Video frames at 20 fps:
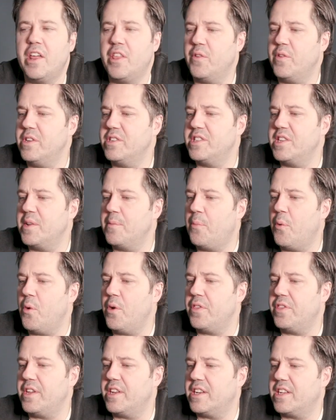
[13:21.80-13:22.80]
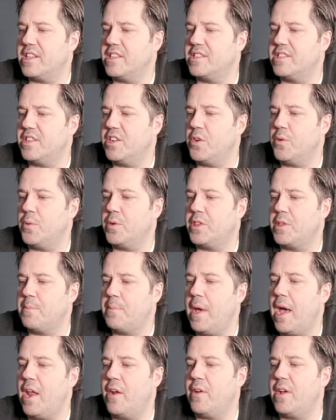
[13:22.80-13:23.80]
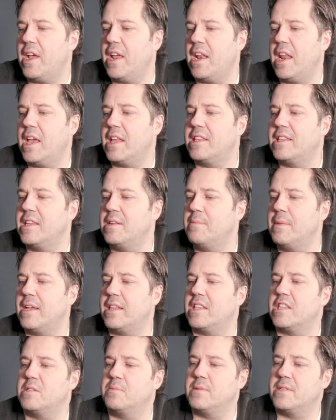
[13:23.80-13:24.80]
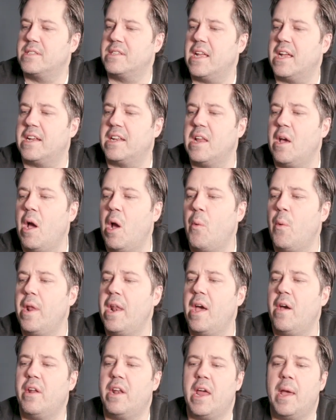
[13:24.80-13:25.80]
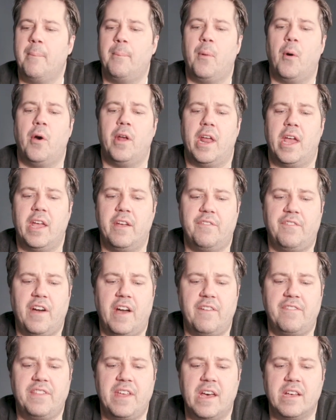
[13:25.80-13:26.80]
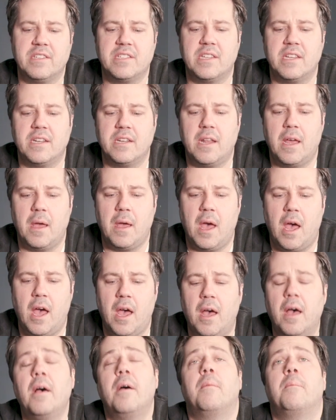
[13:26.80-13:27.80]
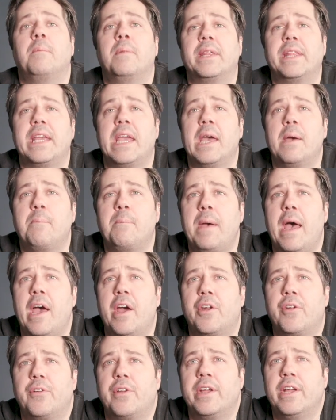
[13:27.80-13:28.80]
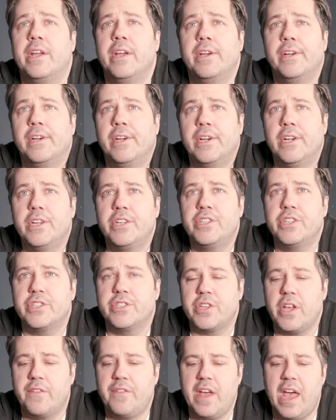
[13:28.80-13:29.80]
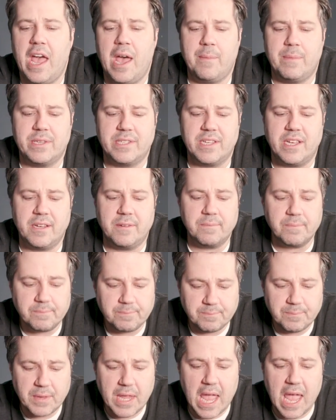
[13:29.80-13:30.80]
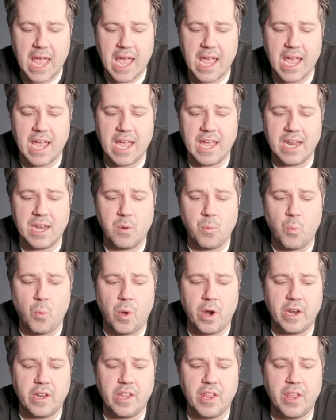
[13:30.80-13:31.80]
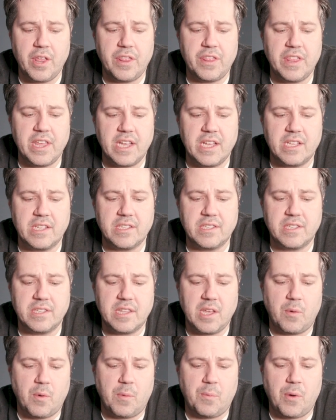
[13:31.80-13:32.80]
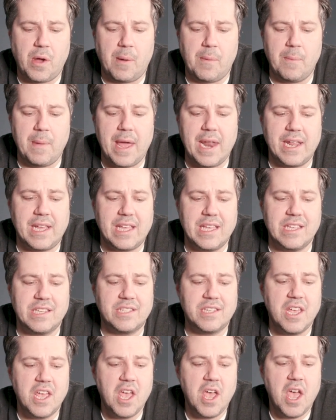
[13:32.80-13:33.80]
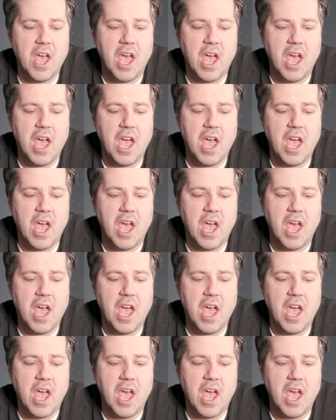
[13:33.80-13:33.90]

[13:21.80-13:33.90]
Now there is an important thing to consider with the battery, and I did make this mistake. Now I went out and I bought a 5,000 uh, milliamp battery just off of Amazon. And one of the things that were problematic is